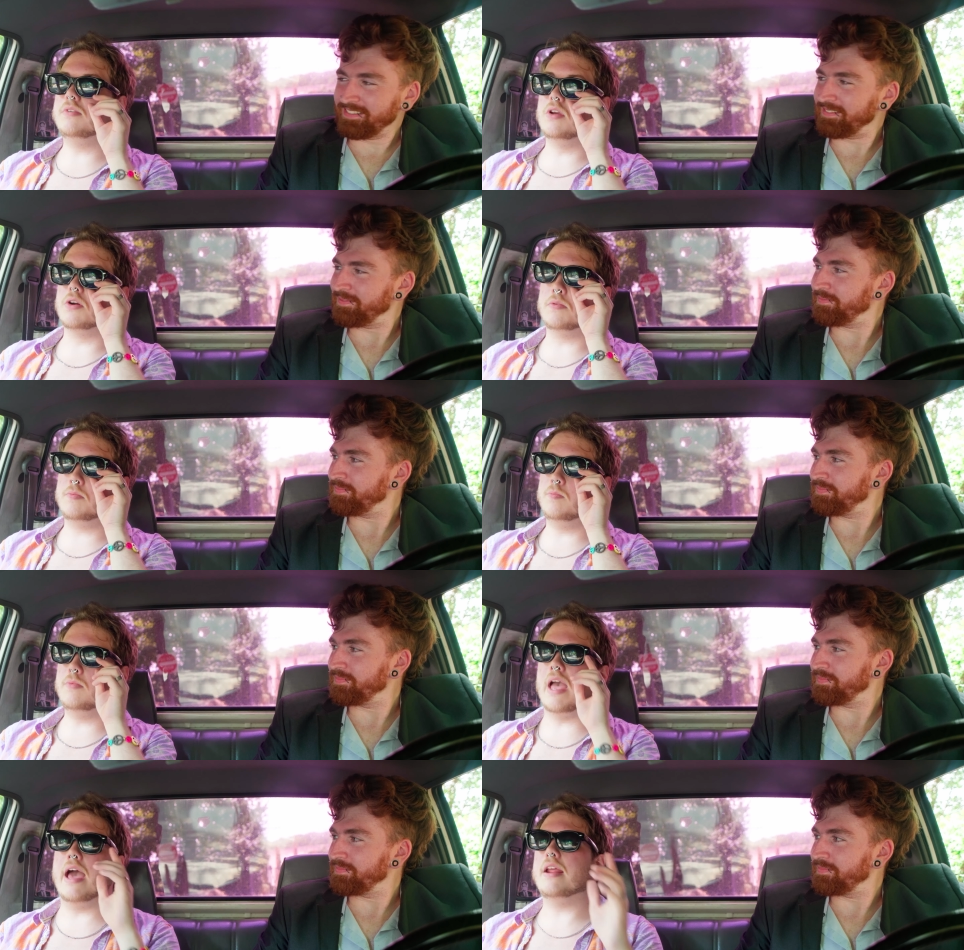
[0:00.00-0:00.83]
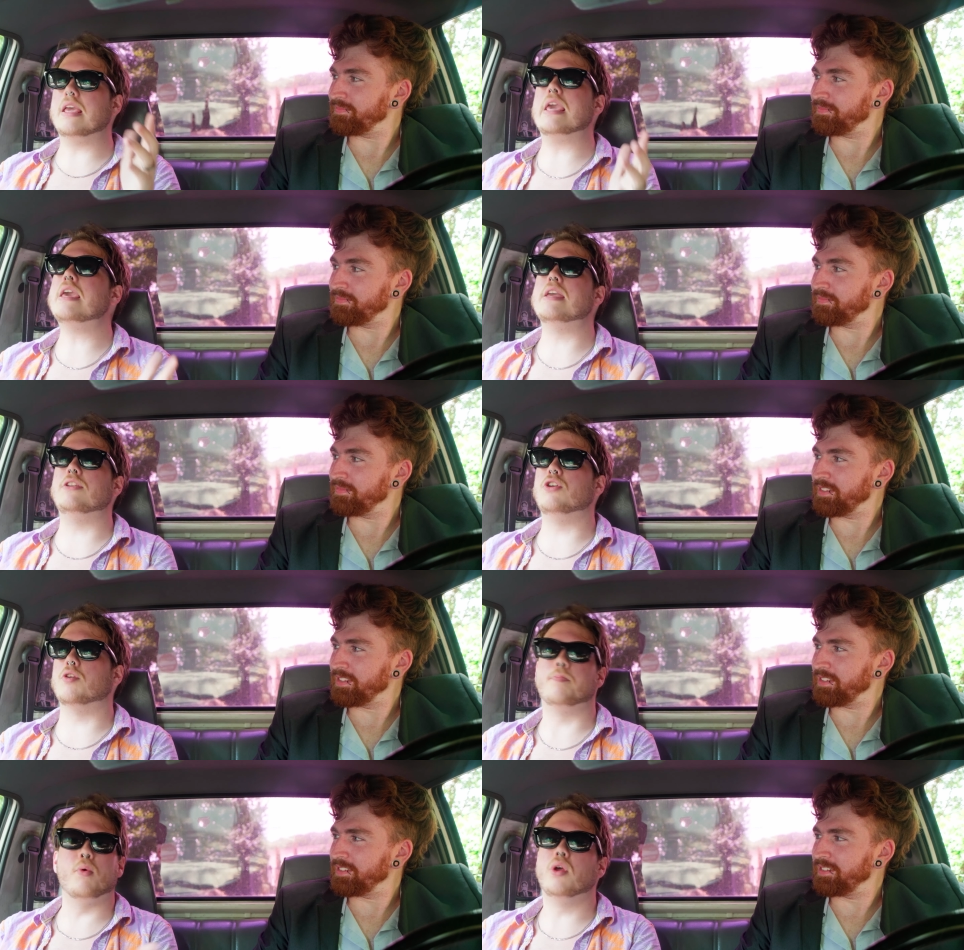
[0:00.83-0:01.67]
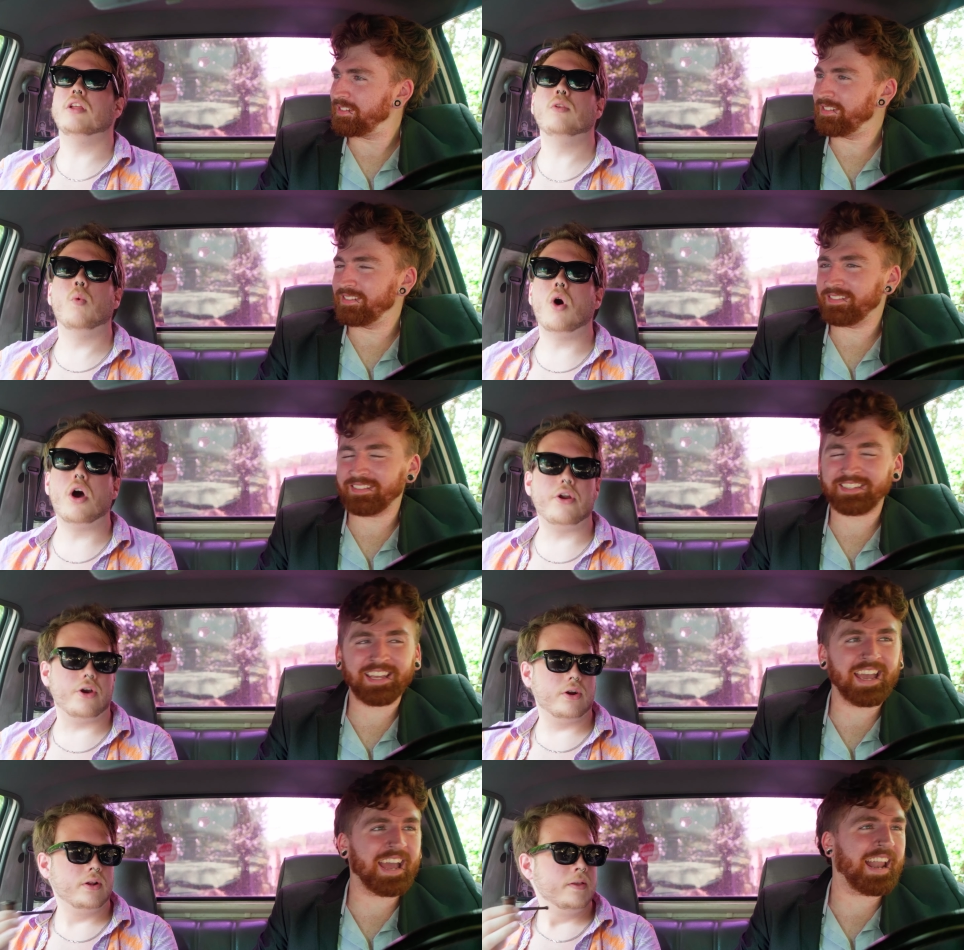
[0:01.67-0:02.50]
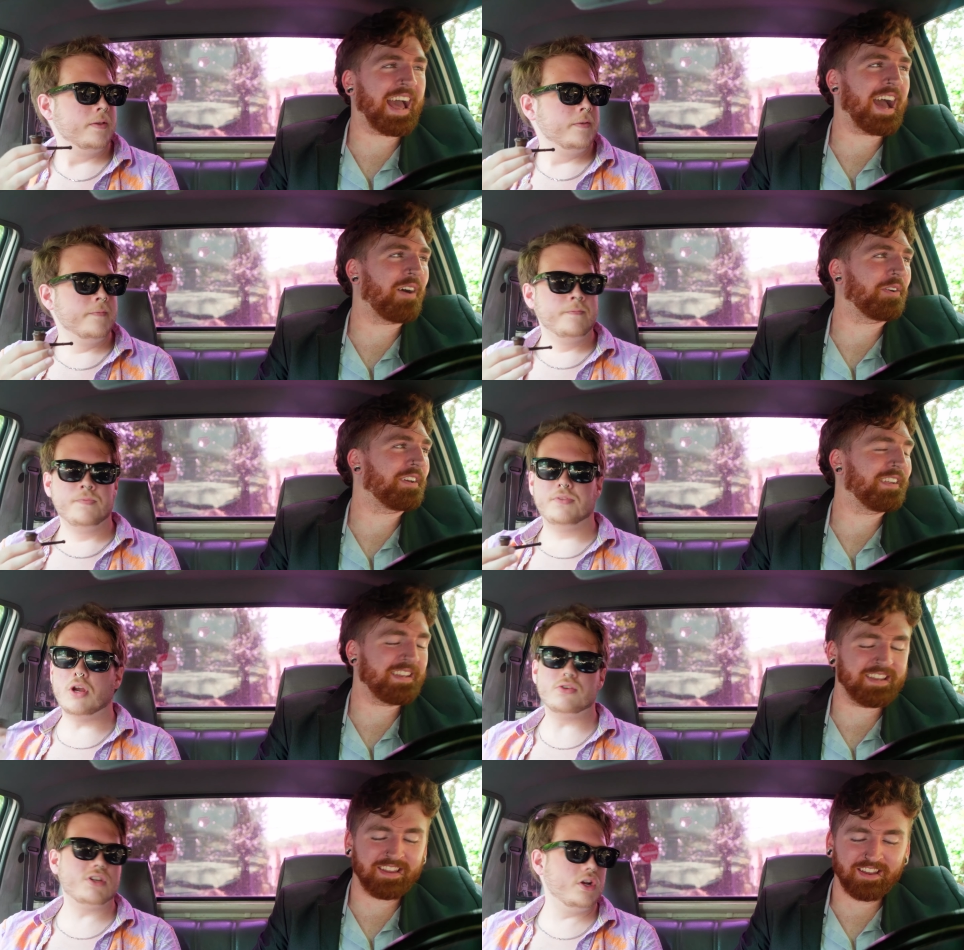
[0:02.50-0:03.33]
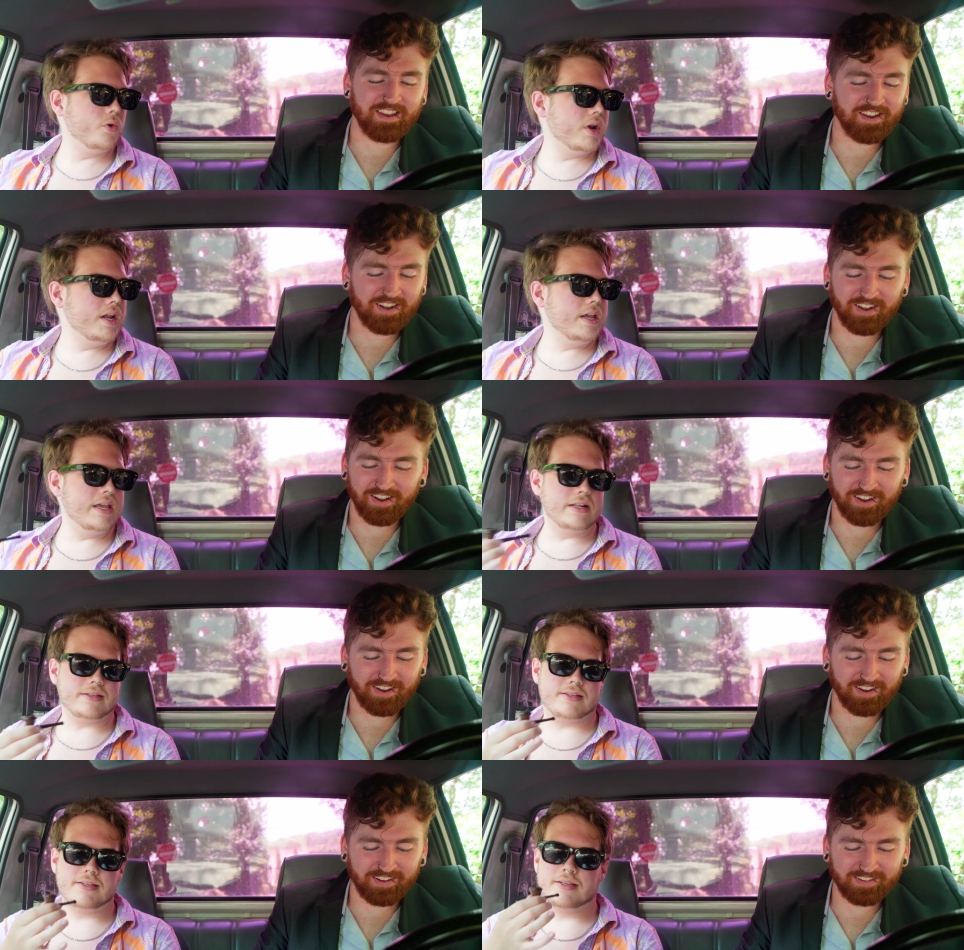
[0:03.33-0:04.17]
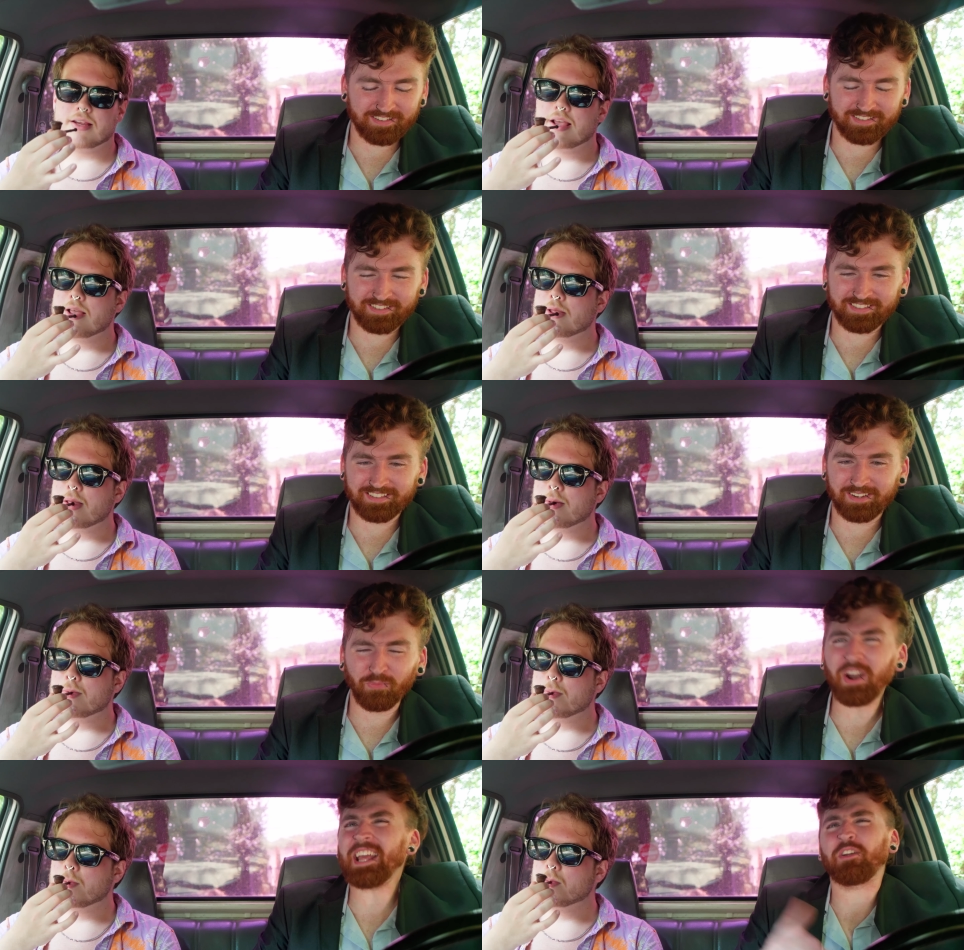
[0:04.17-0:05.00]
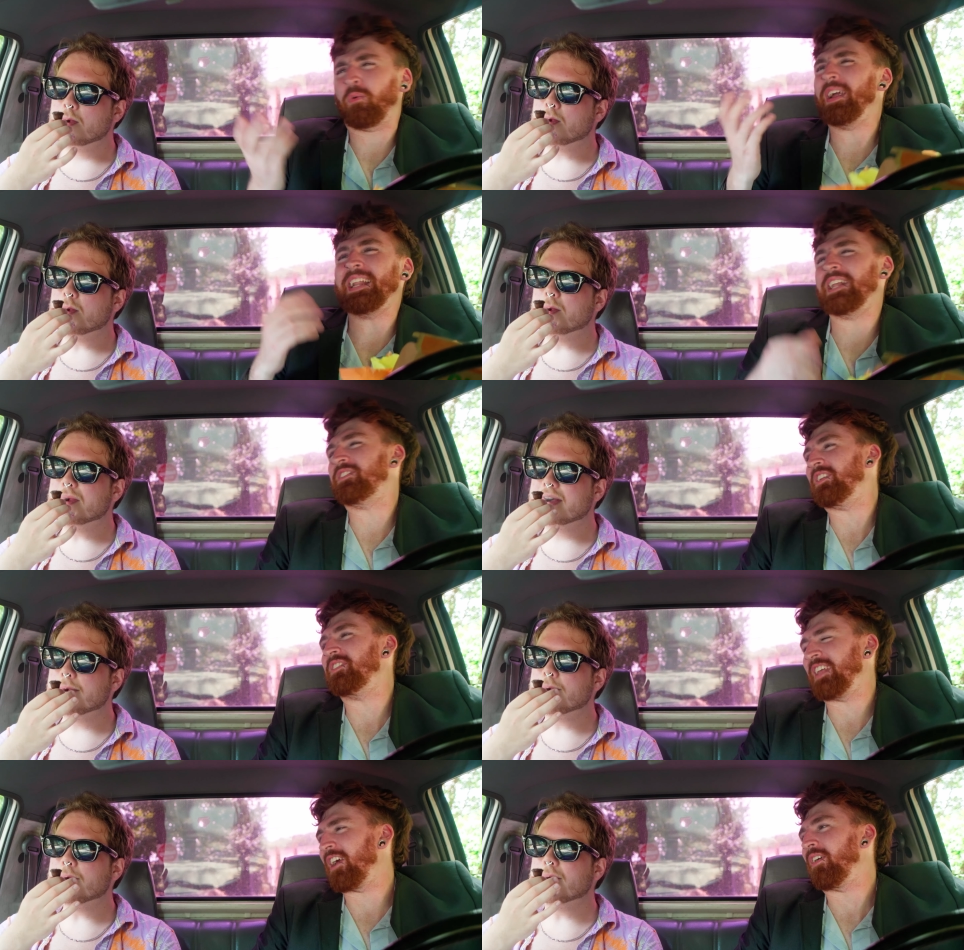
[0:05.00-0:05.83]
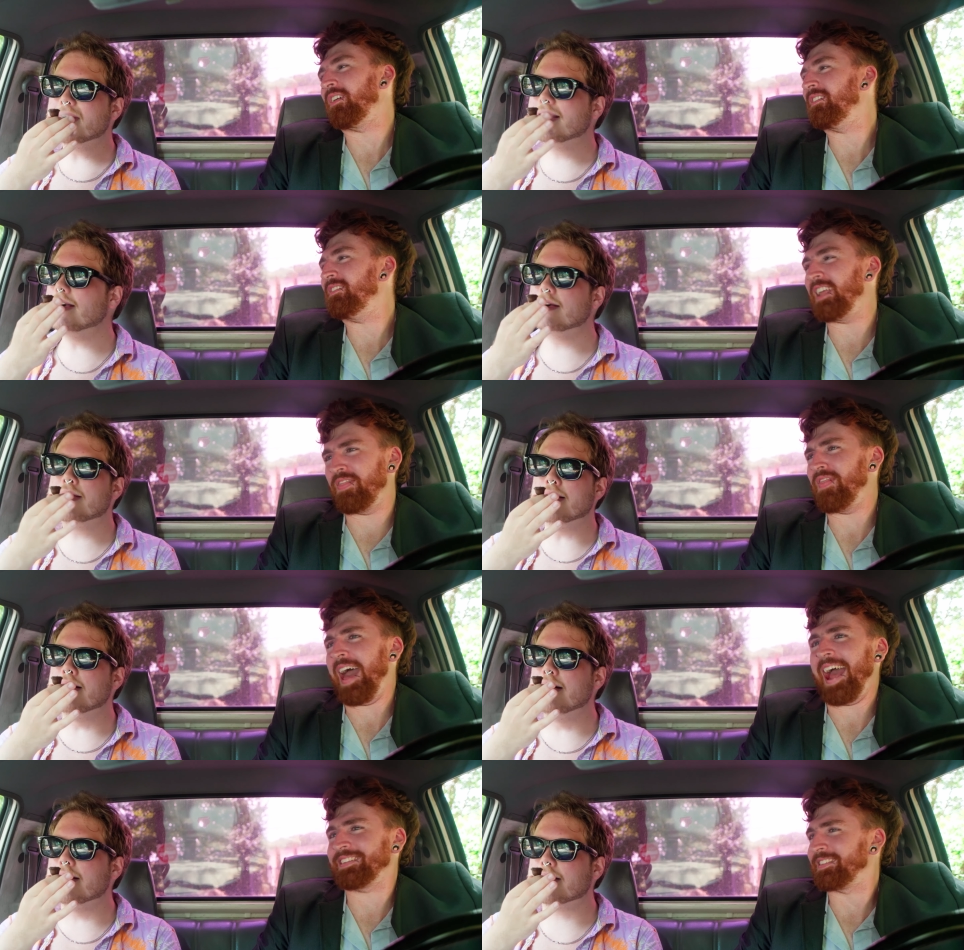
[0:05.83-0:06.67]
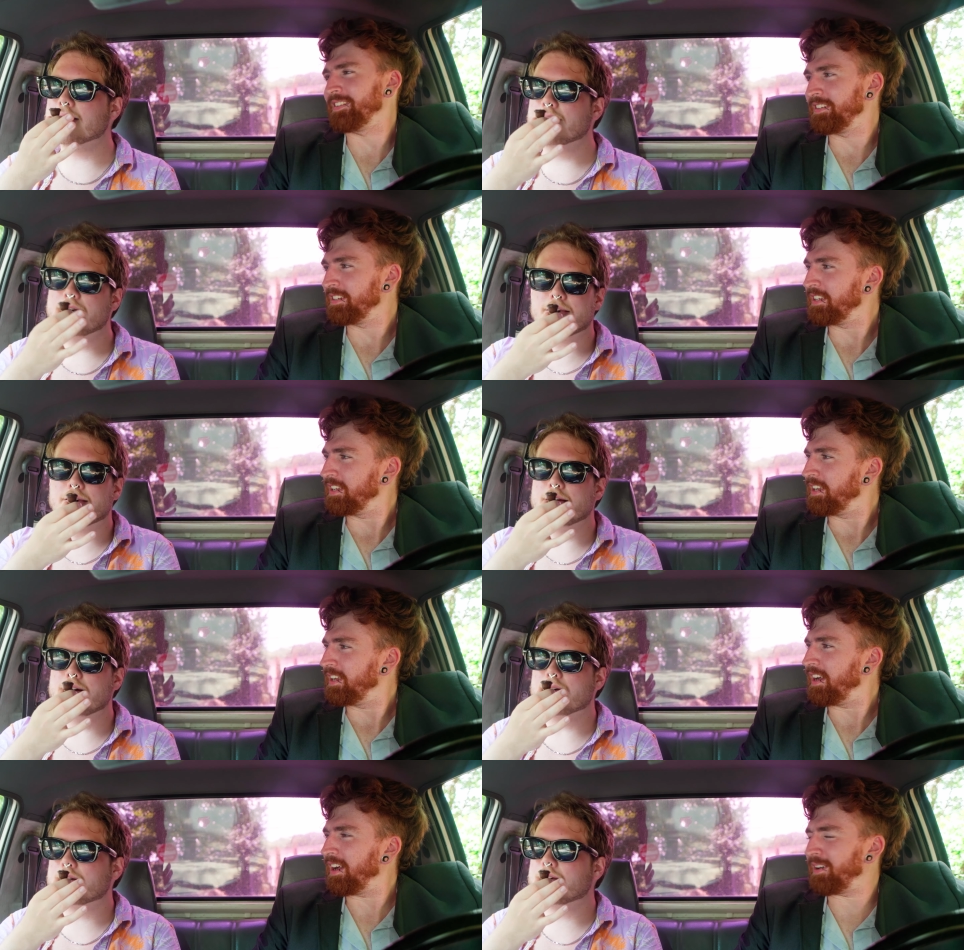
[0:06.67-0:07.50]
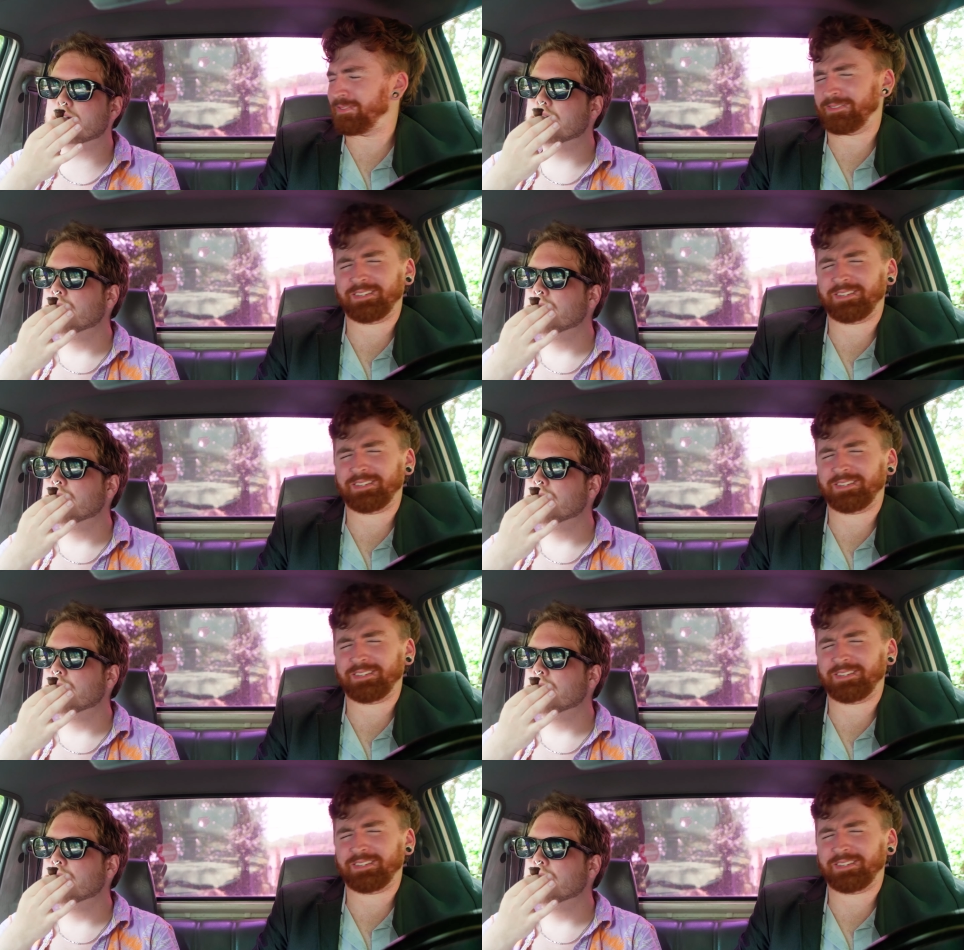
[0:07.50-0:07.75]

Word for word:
Speaker 1: you're adding heat. You're boiling the water. Get out of There's here. ingredients.
Speaker 2: What ingredients is there? The salt.
Speaker 1: That? The salt.